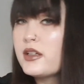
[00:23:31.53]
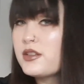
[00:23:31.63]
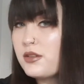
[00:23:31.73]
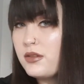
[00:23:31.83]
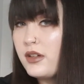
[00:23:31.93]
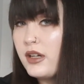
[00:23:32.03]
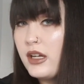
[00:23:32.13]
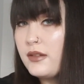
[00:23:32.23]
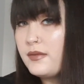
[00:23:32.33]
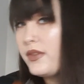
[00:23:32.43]
so
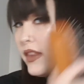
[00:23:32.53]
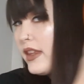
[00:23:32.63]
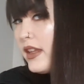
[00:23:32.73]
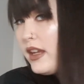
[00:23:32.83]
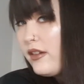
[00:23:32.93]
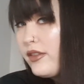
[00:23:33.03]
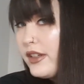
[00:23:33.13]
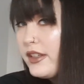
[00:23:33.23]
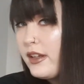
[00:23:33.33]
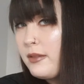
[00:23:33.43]

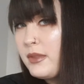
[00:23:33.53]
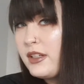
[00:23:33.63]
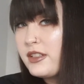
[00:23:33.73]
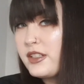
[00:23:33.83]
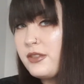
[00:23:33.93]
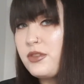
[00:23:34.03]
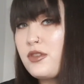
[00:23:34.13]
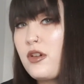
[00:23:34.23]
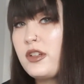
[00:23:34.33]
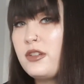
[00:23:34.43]
every time there's a new song,